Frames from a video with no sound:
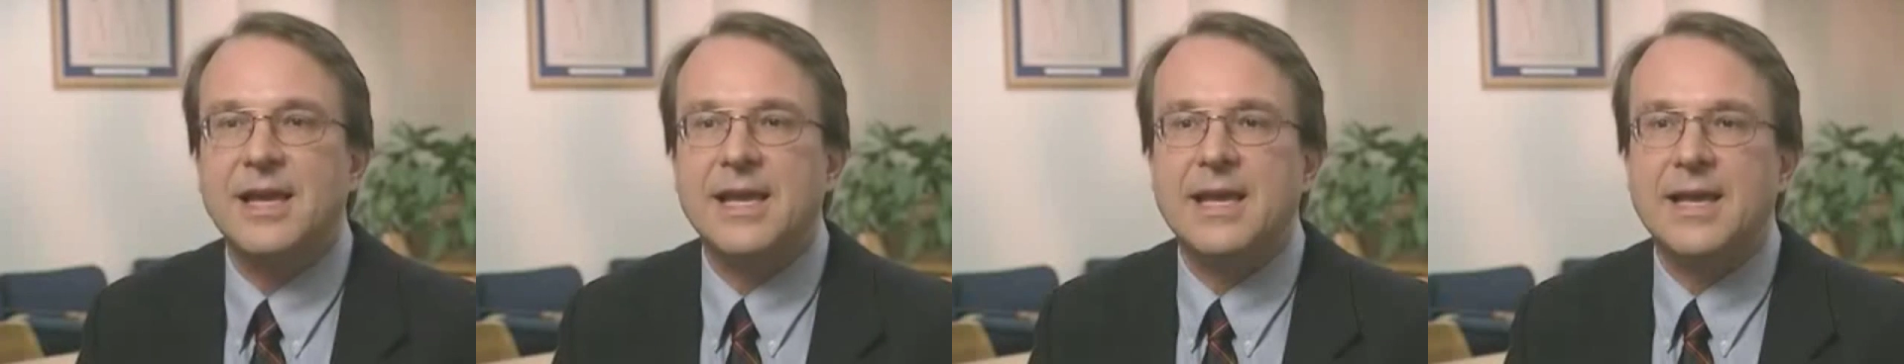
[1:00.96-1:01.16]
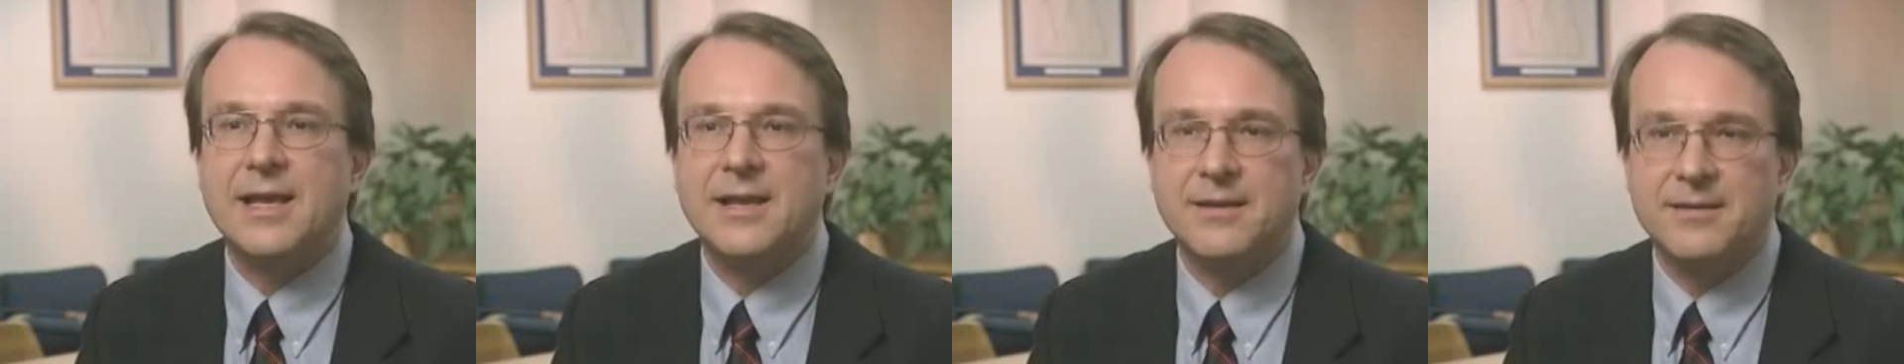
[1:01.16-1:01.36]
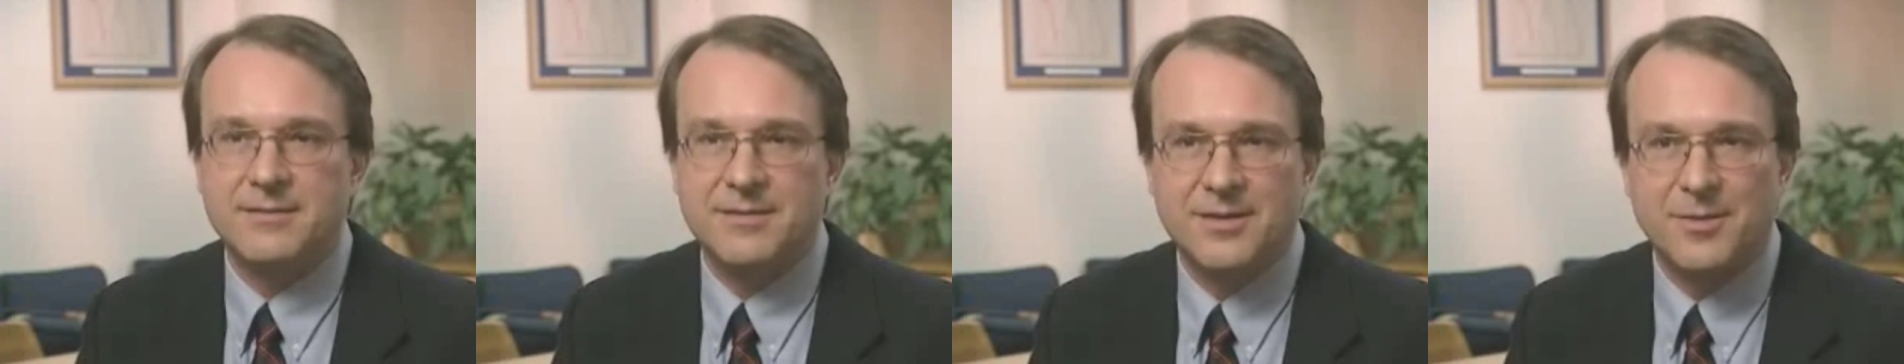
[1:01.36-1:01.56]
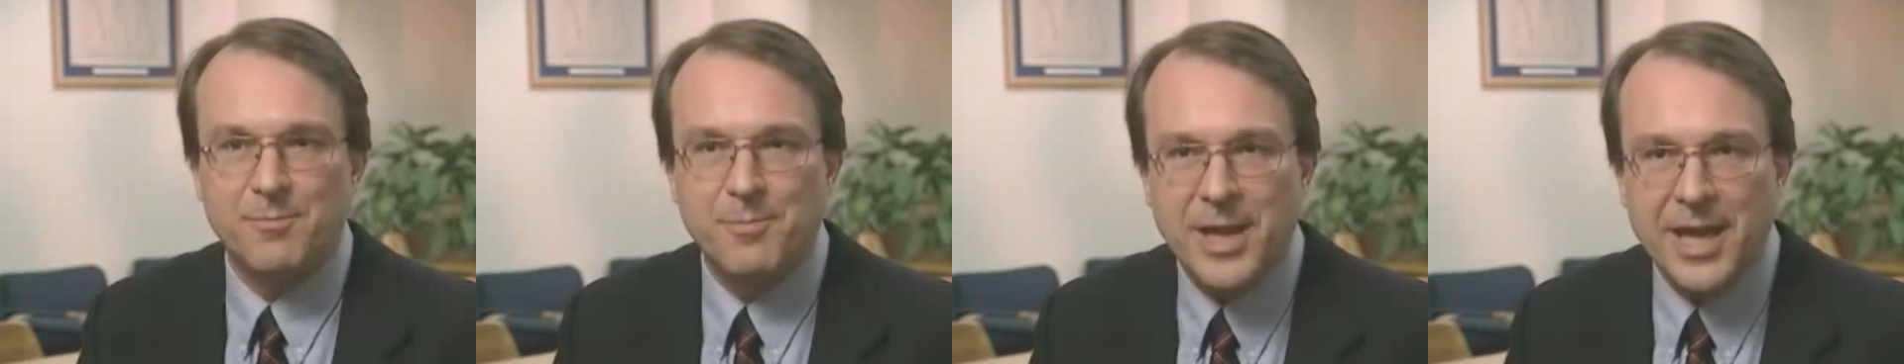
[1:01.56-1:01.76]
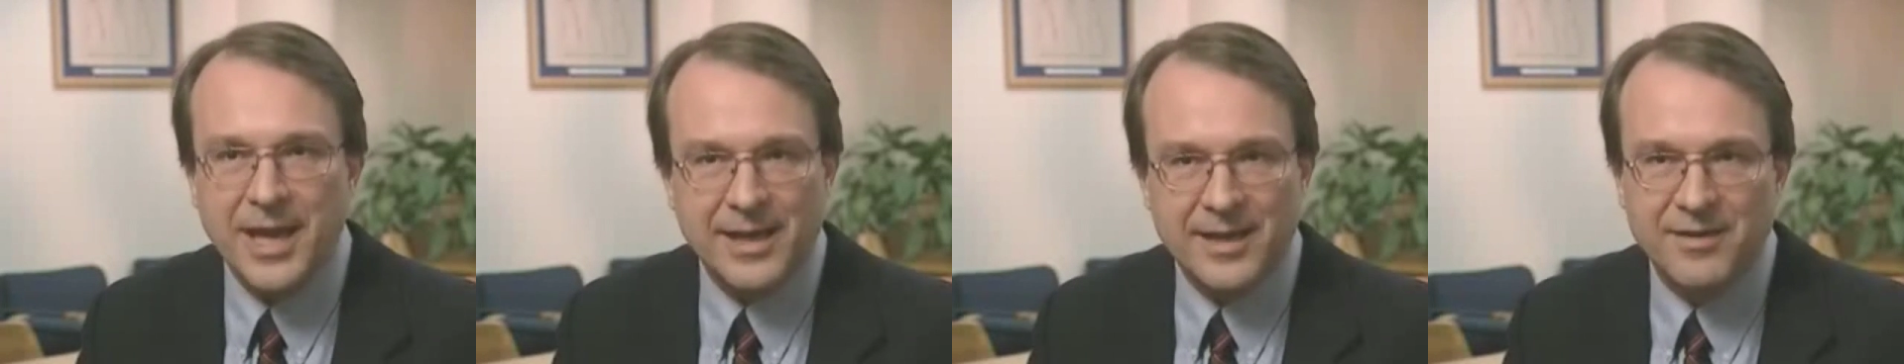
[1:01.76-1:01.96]
and
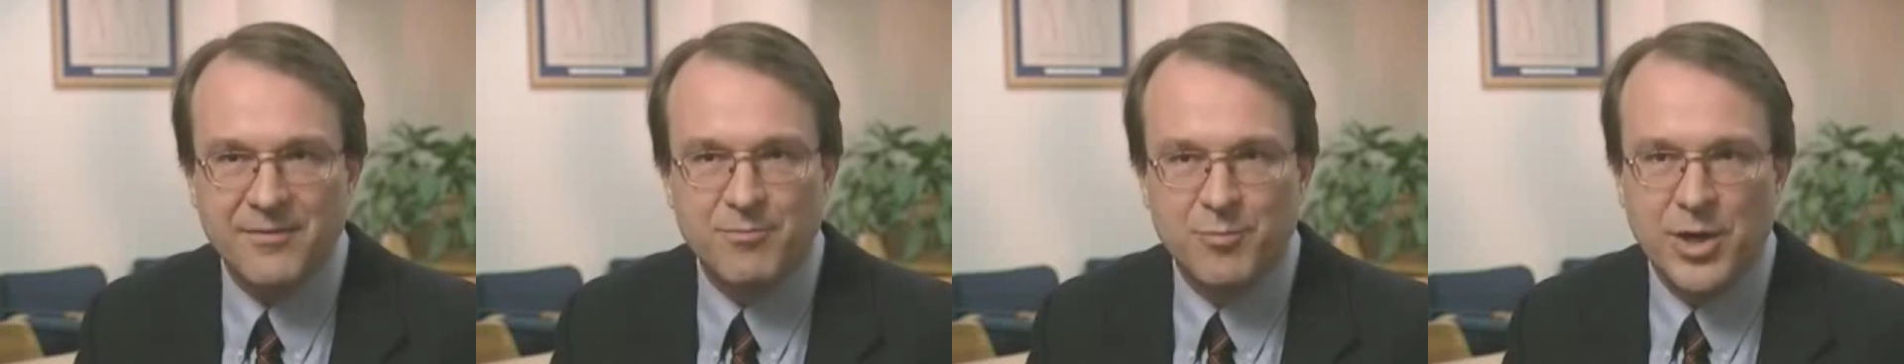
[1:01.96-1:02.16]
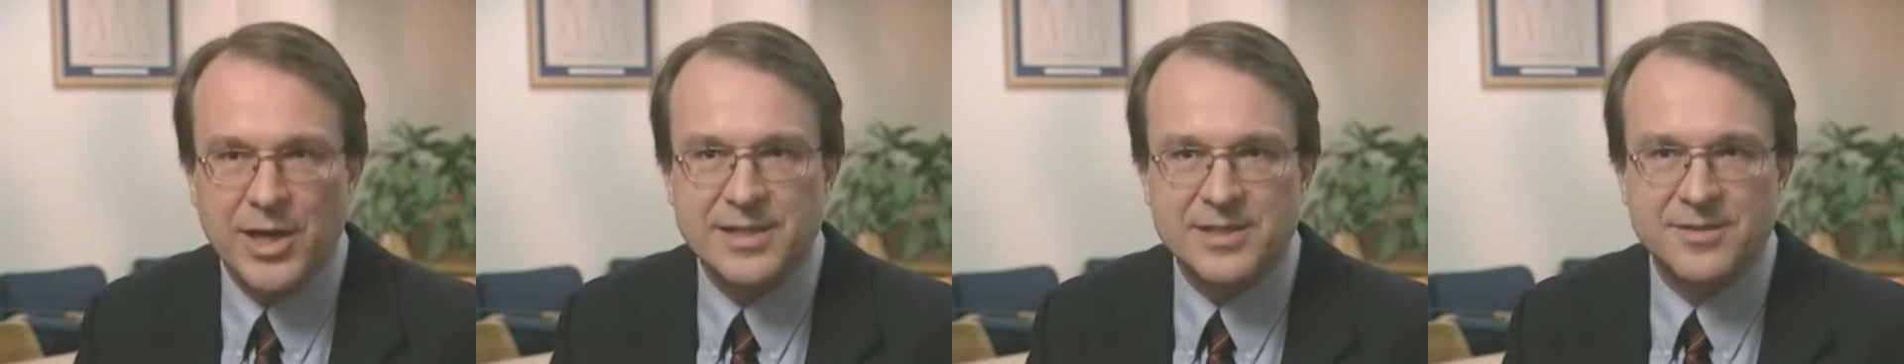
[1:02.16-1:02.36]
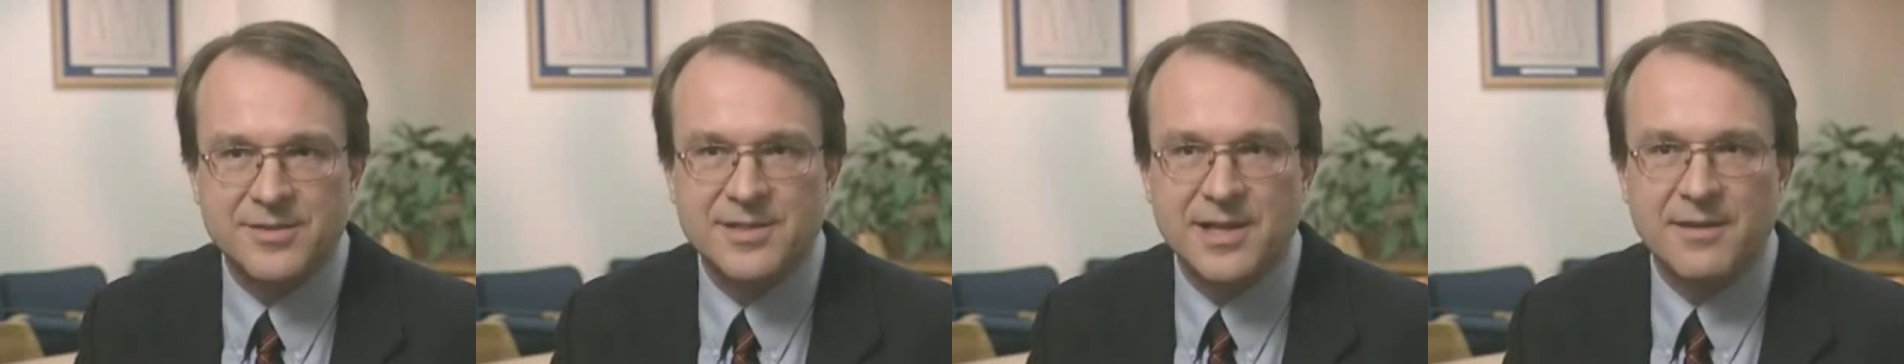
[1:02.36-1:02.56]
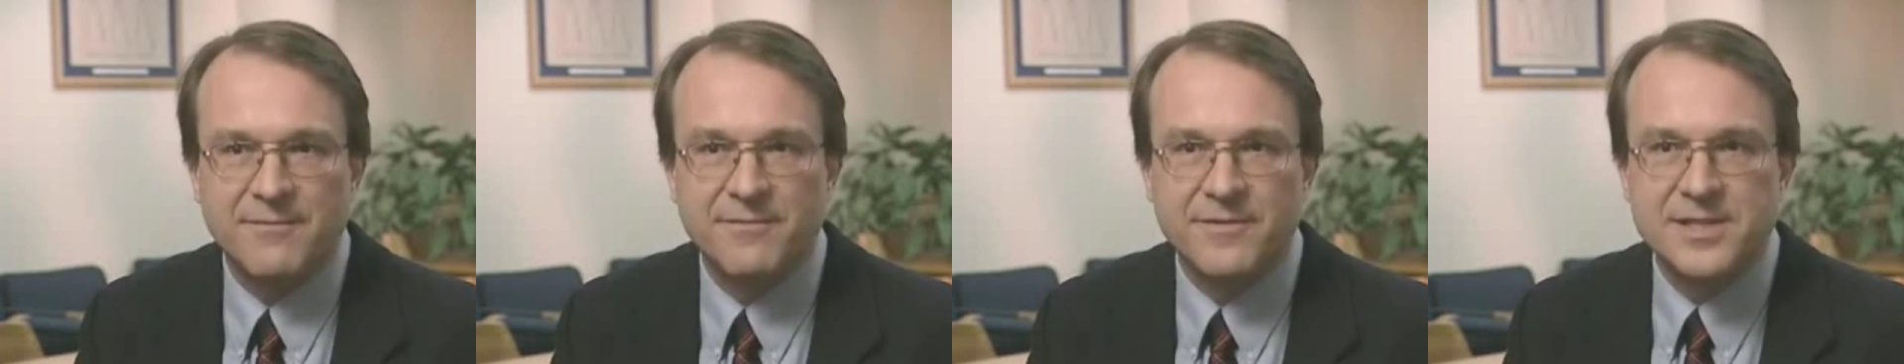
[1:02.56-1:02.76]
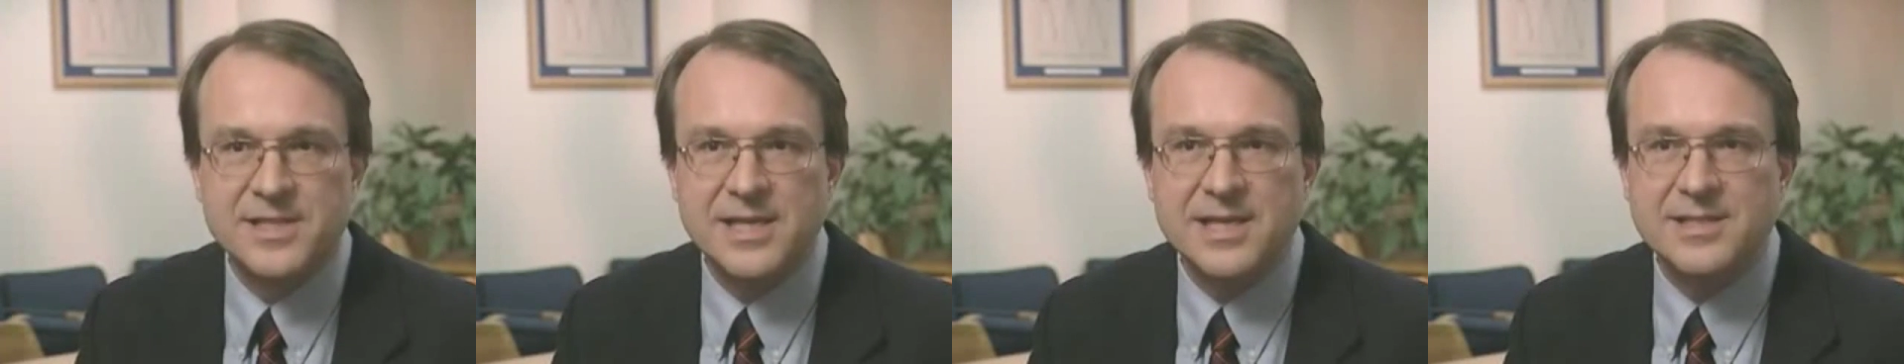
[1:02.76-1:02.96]
competitive pressures on
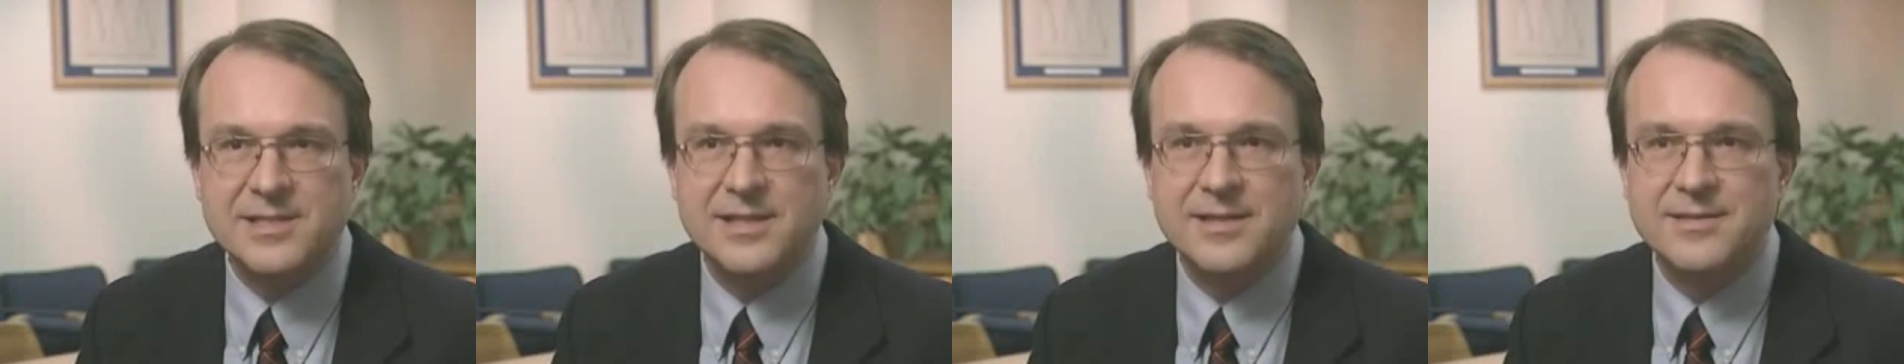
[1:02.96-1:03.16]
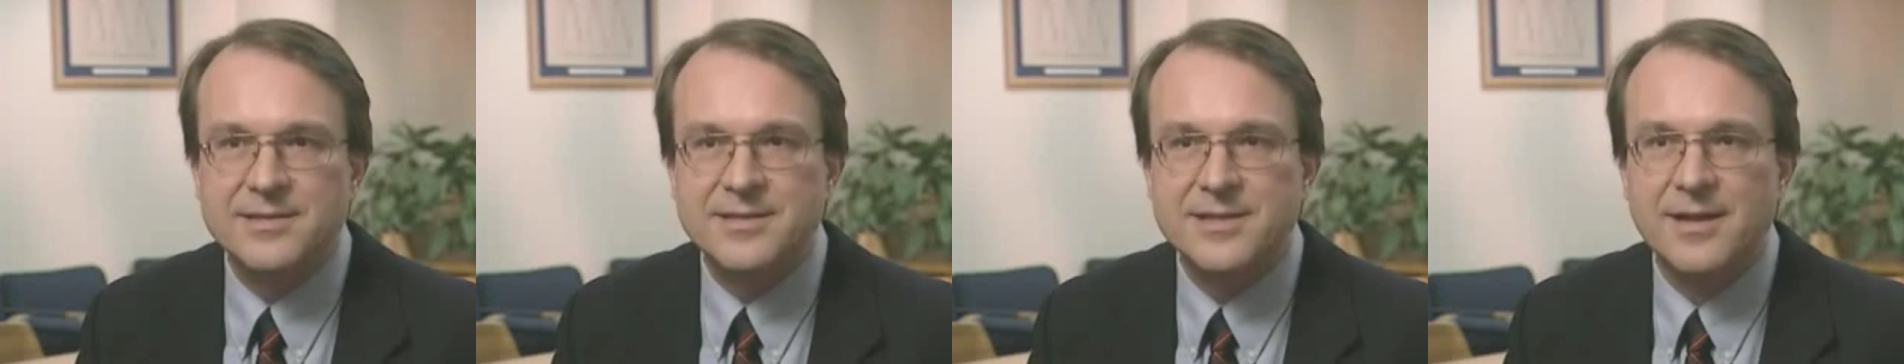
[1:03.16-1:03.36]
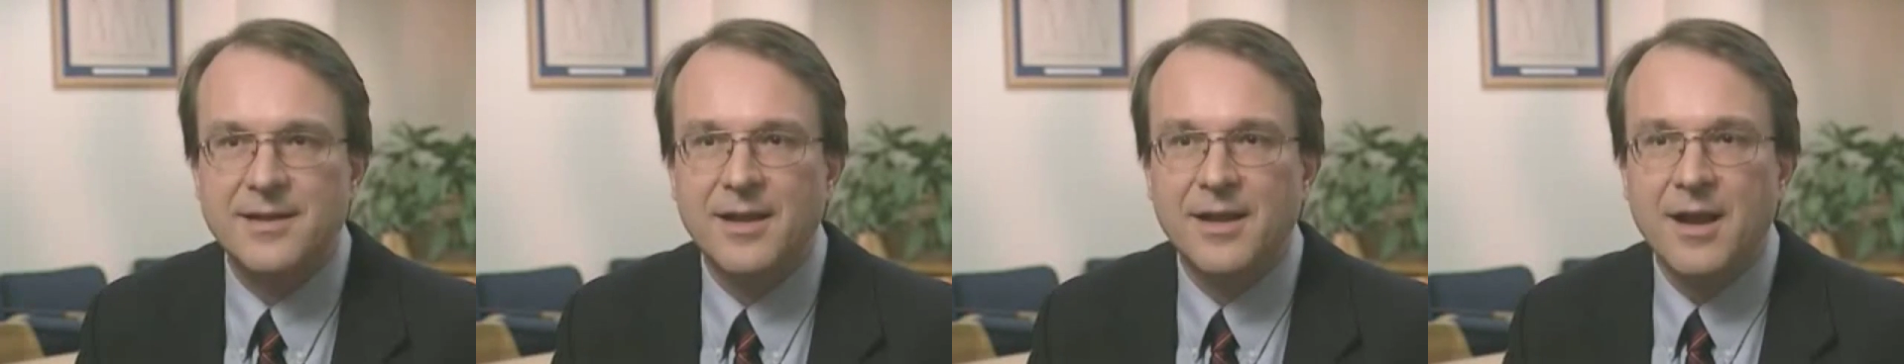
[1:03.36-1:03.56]
physicians